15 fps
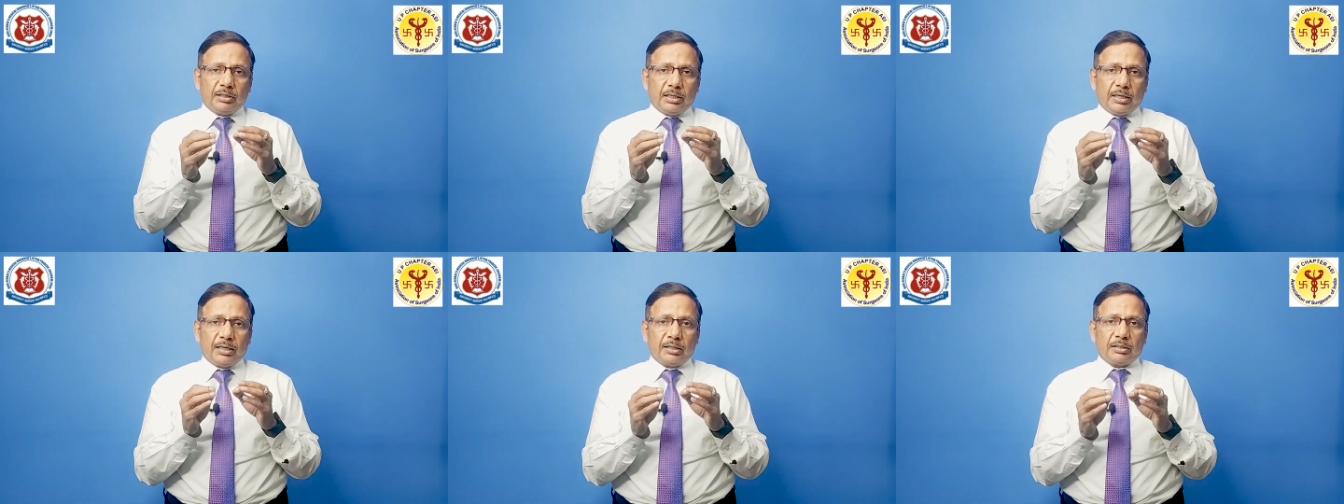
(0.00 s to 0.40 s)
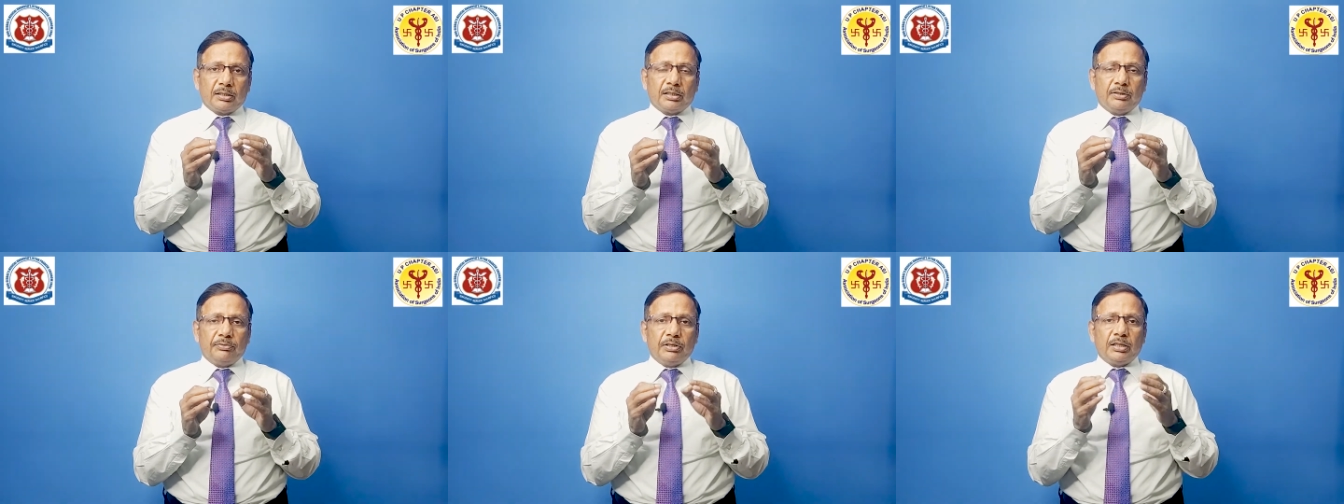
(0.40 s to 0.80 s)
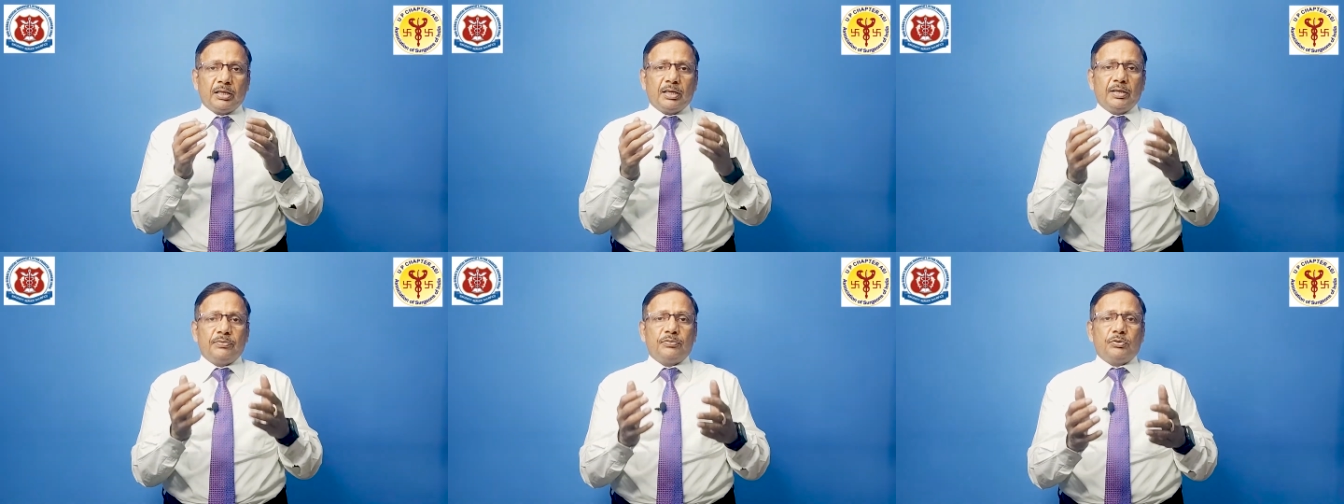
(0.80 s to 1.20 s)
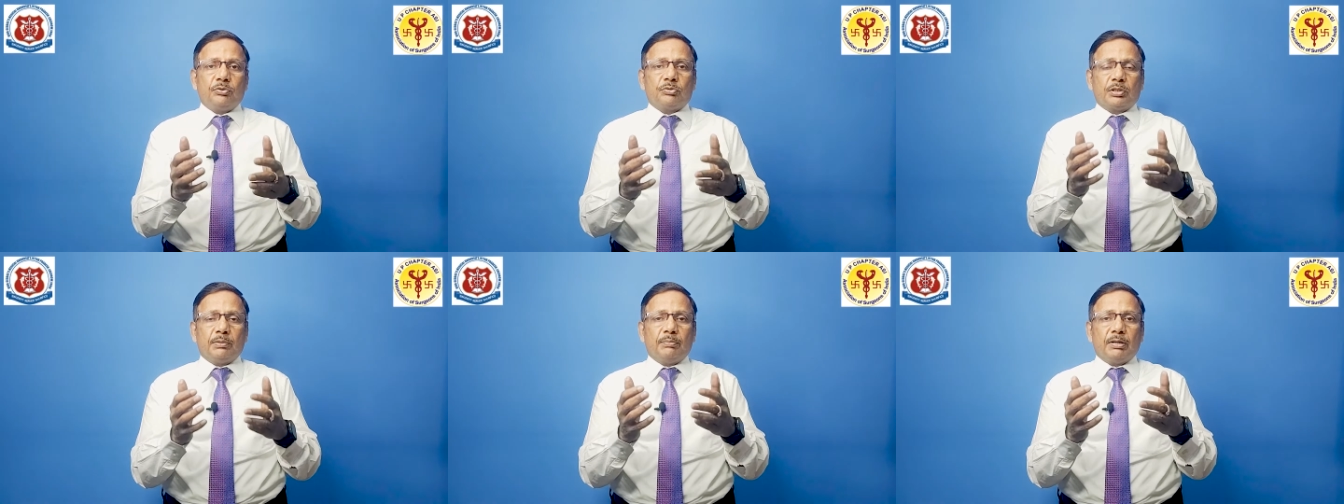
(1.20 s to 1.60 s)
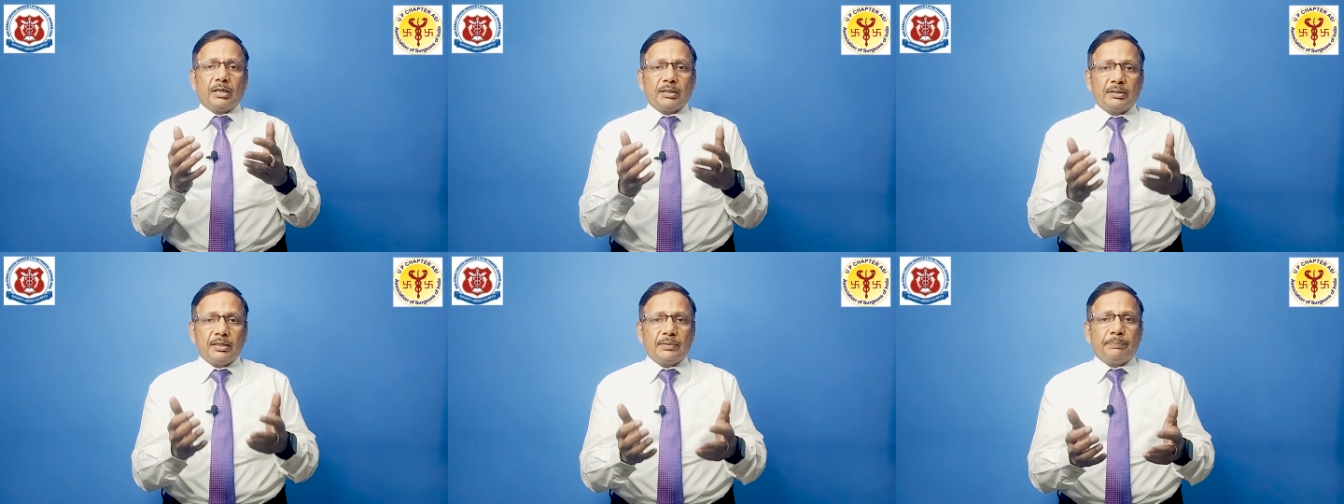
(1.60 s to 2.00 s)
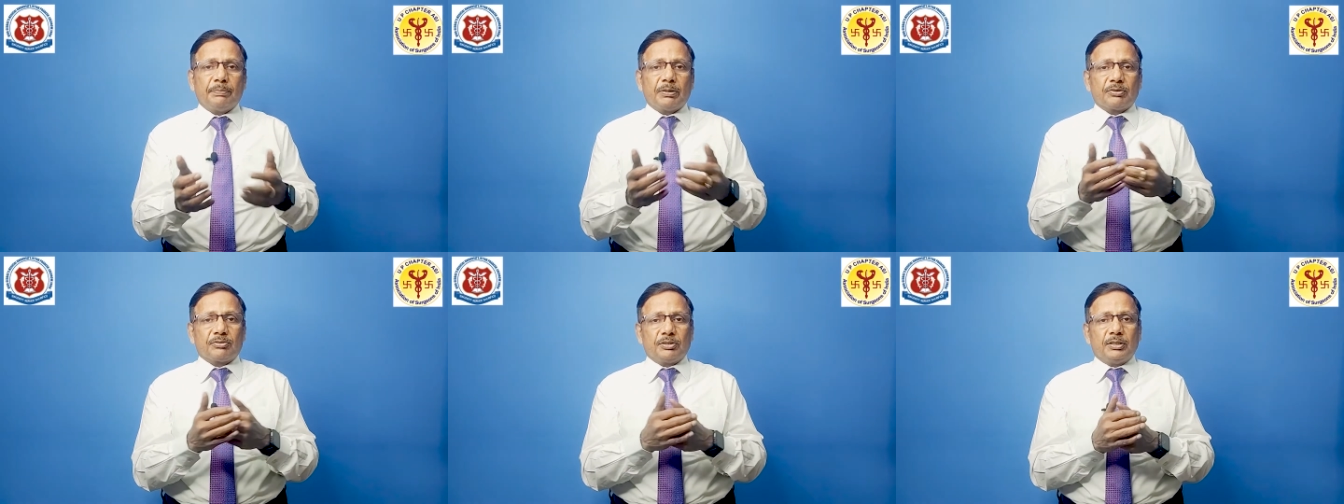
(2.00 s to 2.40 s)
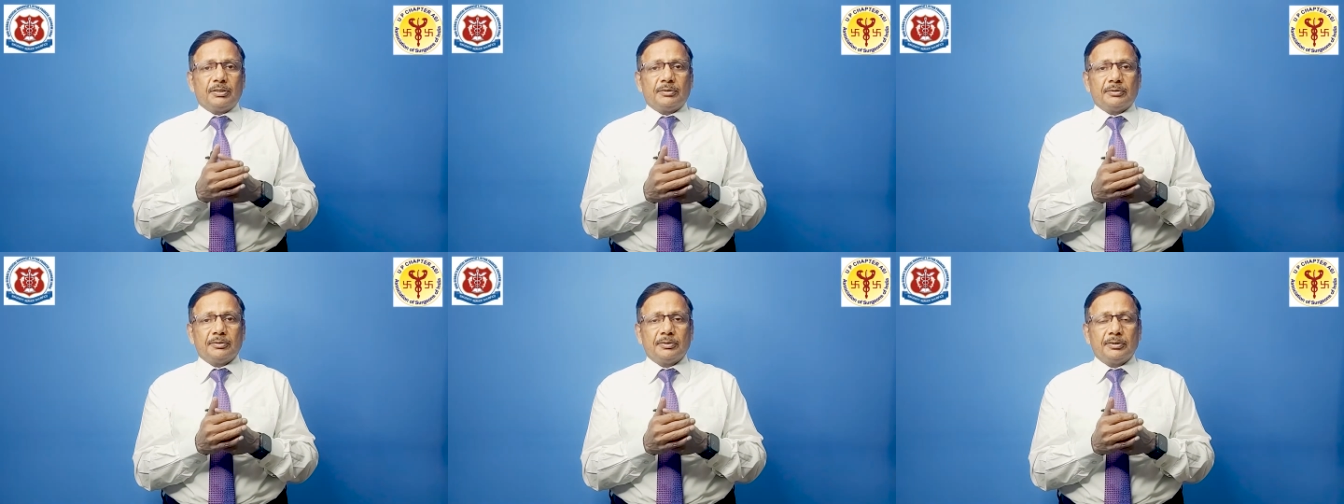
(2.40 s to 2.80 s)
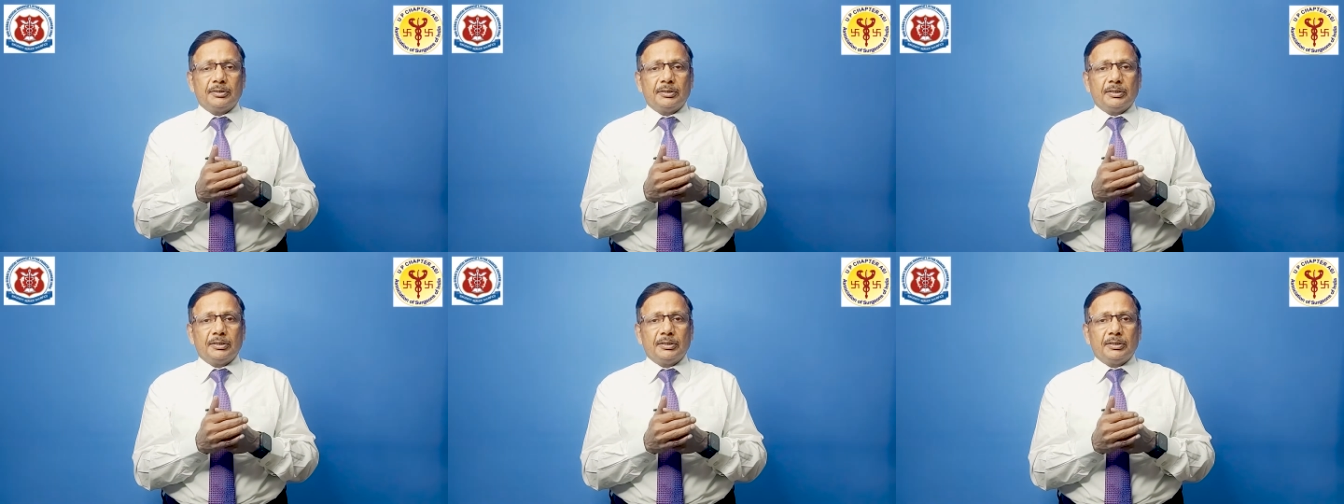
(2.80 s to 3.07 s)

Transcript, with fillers: are giving gift to some other person,